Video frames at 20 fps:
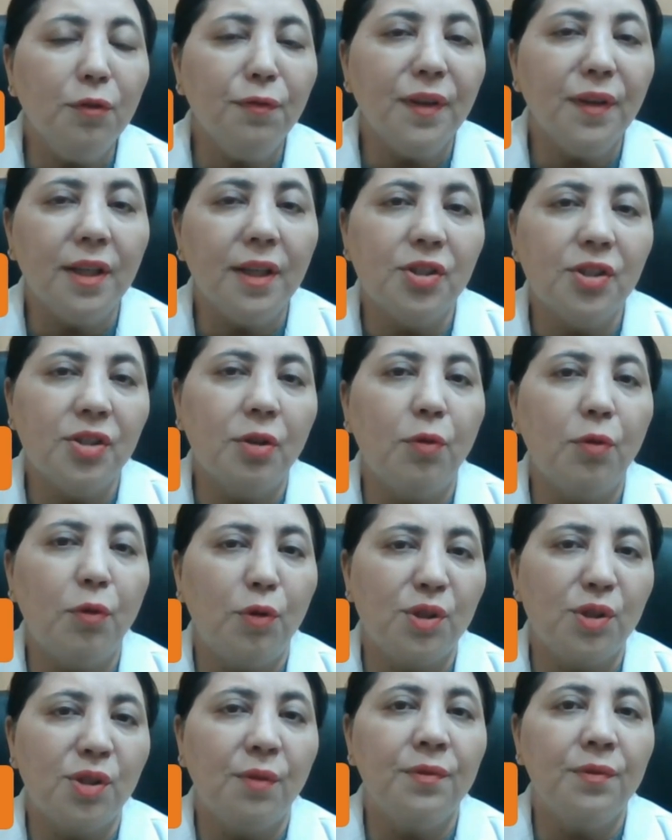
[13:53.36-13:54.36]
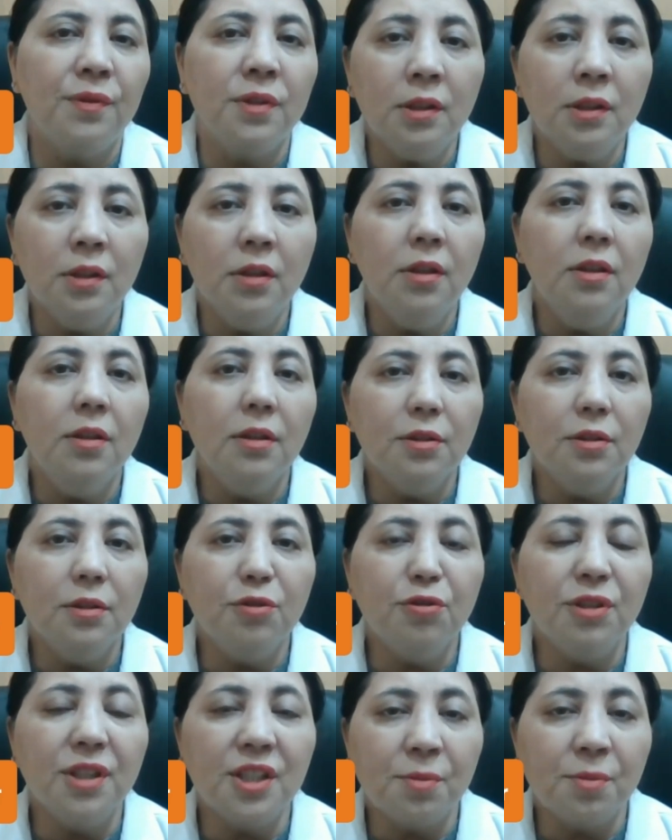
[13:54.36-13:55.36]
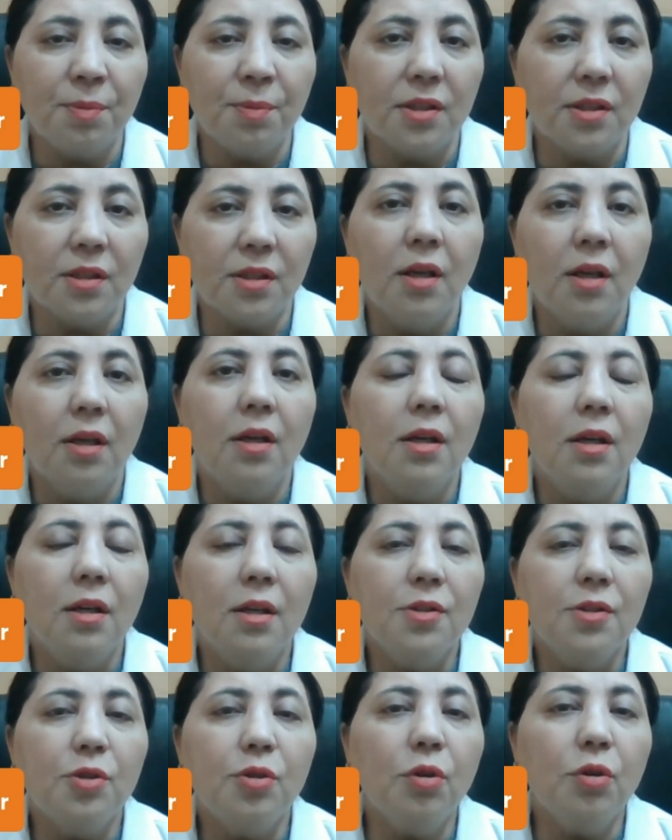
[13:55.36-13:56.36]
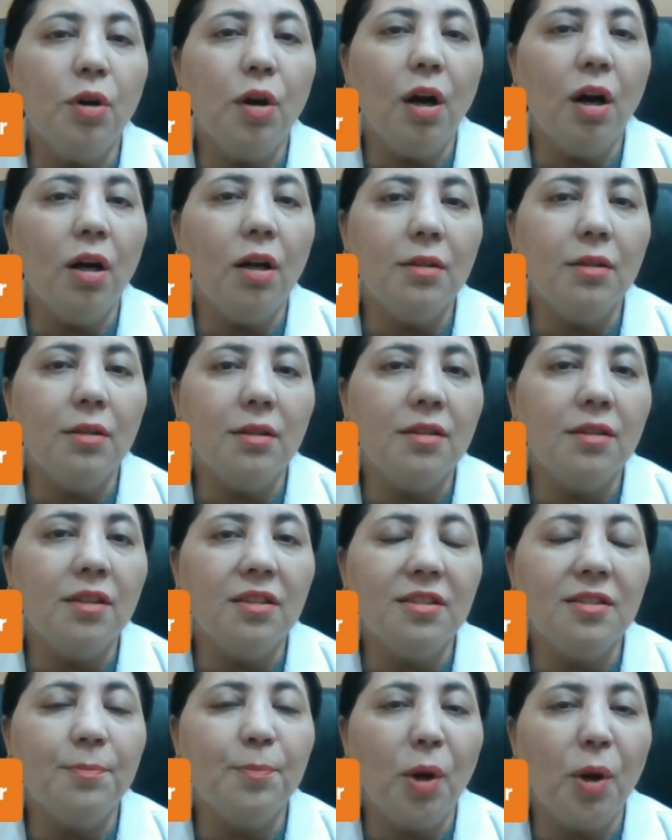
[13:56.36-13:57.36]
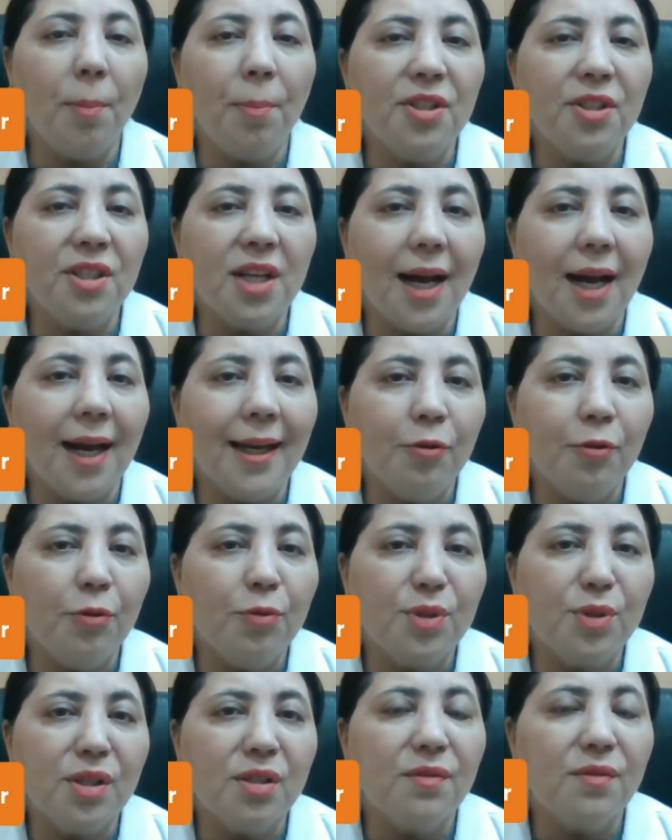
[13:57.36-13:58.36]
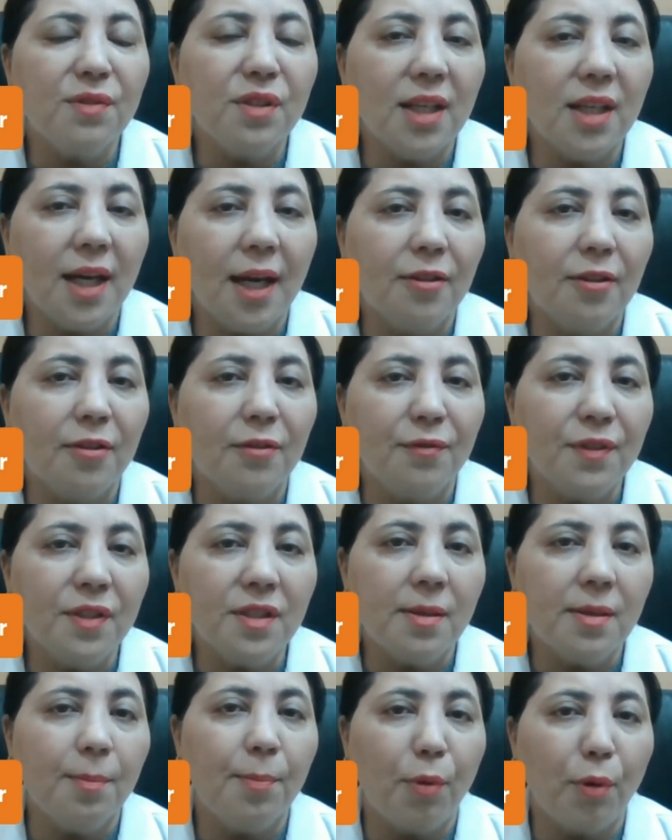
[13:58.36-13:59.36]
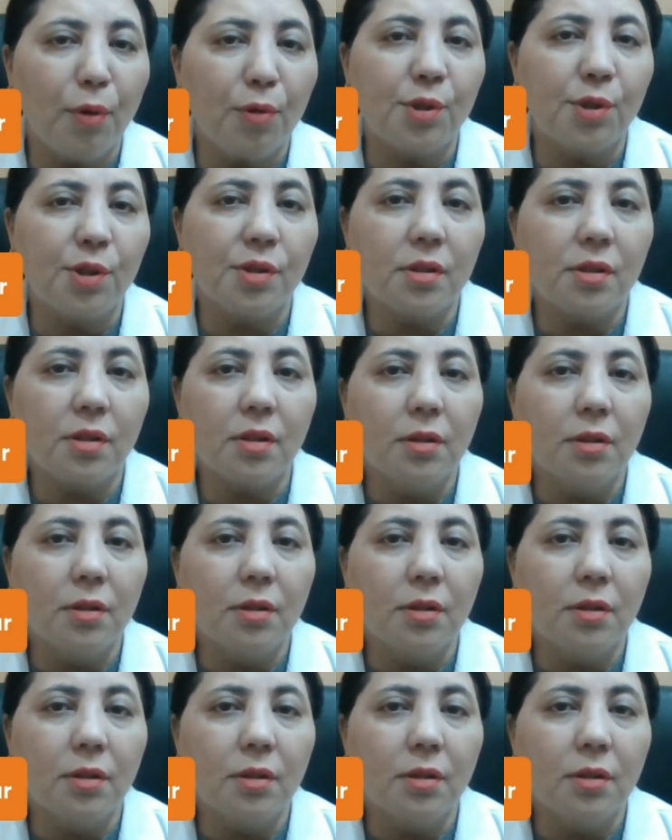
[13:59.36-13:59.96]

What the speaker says: finished the course of the treatment. So the proper diagnosis of the dandruff is important.